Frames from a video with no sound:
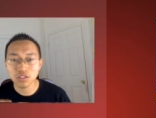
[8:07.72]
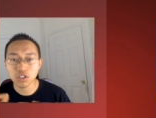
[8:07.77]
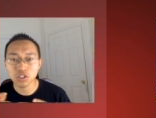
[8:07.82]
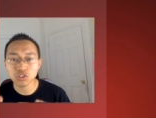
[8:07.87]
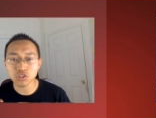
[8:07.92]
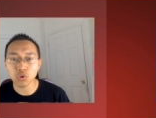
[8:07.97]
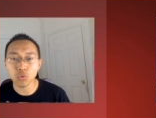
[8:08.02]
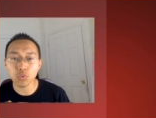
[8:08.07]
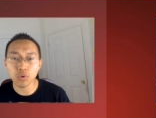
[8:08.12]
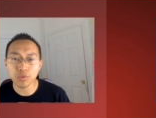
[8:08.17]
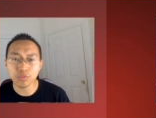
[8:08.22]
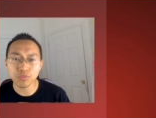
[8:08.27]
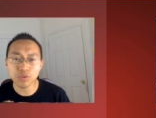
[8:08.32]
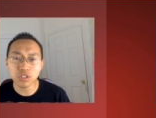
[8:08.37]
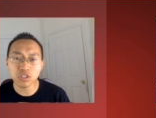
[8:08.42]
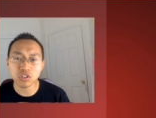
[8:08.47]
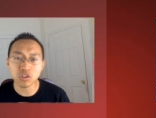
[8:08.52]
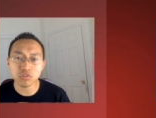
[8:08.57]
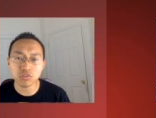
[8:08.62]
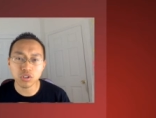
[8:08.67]
So when we
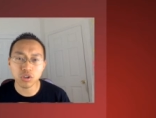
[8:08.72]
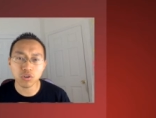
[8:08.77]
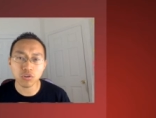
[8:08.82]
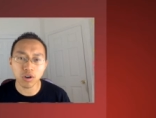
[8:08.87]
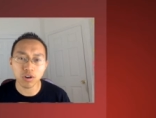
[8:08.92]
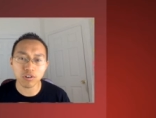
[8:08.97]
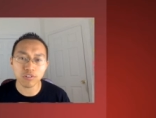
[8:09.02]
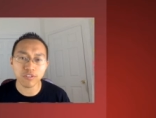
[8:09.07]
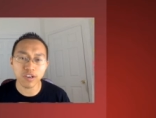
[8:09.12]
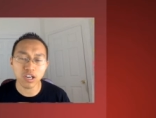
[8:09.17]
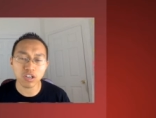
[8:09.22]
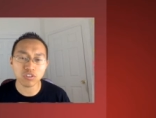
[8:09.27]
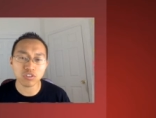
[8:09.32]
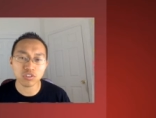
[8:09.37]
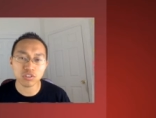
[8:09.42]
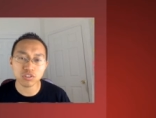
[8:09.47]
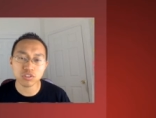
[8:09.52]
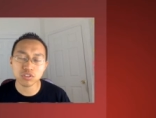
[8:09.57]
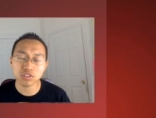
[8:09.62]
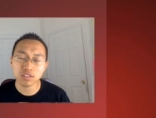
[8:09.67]
don't know our
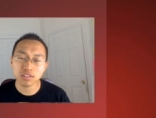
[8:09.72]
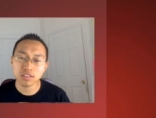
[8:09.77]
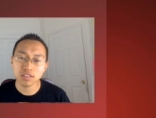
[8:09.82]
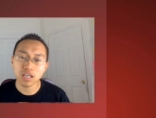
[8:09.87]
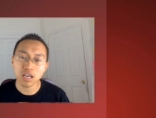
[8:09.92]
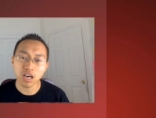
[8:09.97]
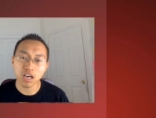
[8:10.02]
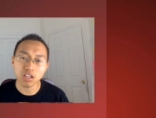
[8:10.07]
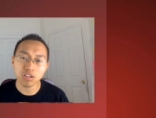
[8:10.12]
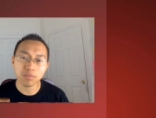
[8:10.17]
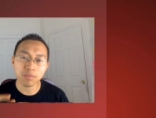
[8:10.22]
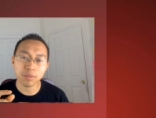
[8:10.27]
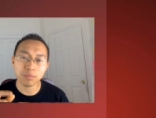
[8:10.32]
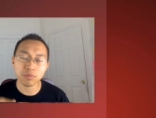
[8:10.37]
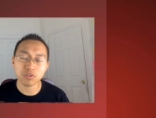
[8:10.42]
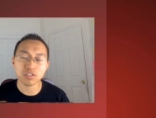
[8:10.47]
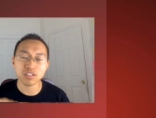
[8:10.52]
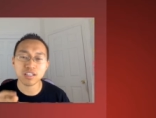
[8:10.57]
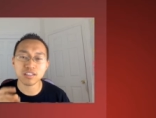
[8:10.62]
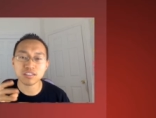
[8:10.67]
values, other
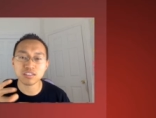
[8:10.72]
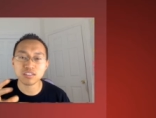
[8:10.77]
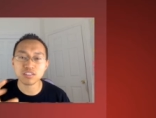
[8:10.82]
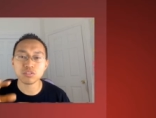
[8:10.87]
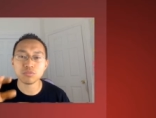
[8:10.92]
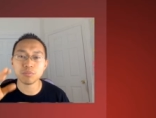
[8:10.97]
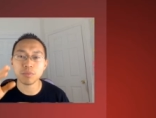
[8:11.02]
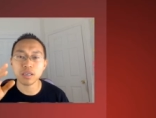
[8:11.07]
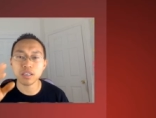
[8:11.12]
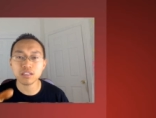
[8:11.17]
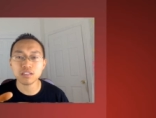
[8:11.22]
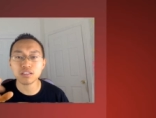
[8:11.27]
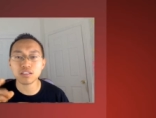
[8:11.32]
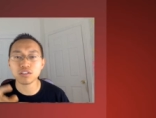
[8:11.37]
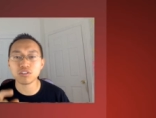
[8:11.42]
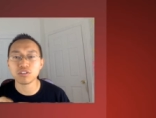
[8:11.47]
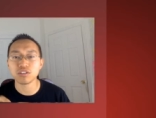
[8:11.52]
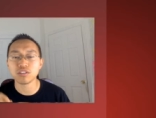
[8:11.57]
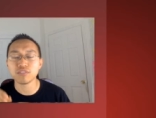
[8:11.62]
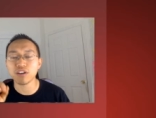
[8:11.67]
people tend to make
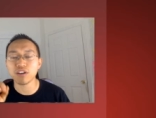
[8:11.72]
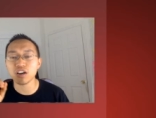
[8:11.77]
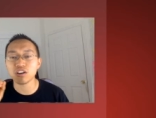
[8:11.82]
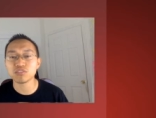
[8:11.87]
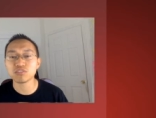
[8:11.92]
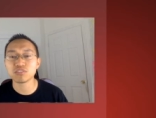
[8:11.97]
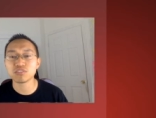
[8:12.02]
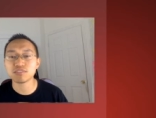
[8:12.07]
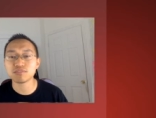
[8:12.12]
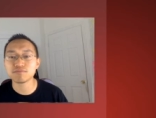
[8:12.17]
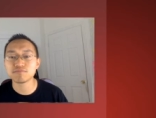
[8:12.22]
their values